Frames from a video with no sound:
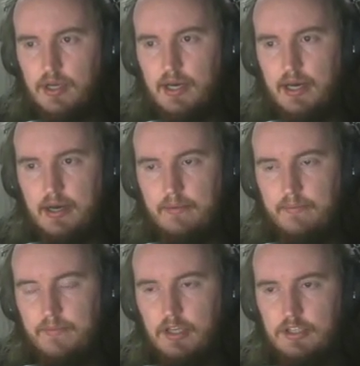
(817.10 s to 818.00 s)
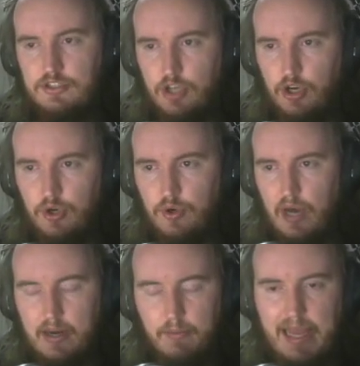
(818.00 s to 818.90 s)
So
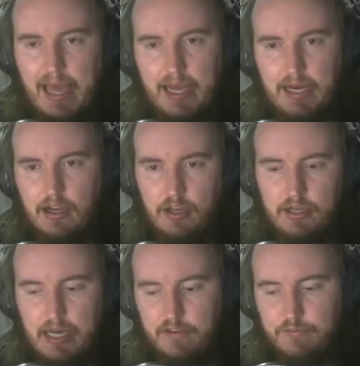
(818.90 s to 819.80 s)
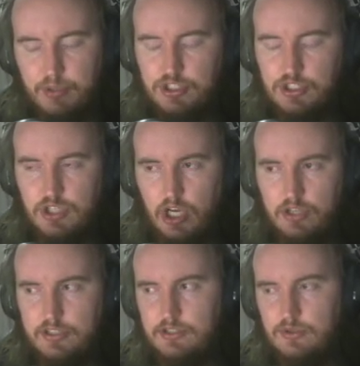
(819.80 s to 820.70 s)
Underbelly Angler kind of pushes
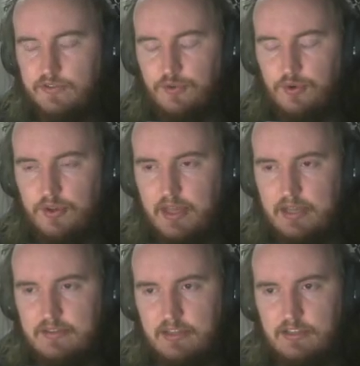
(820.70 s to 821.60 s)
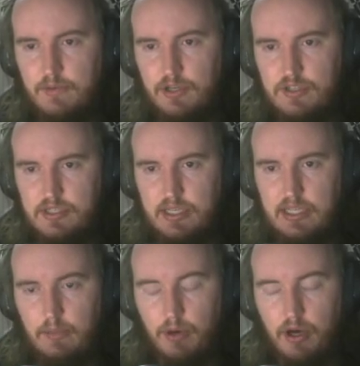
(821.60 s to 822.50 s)
closer to a 4 in that sense because he's a
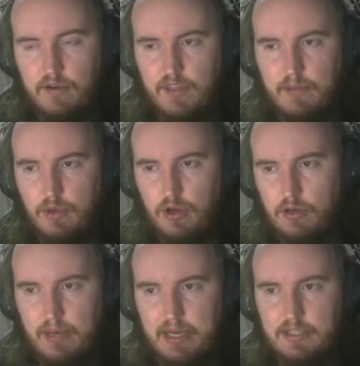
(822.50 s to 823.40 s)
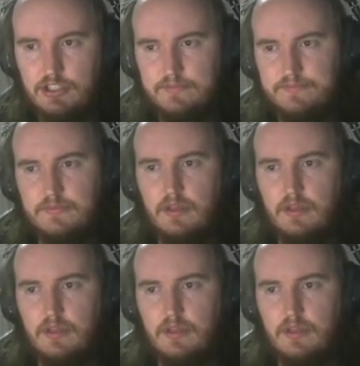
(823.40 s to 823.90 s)
key part of that Murloc package.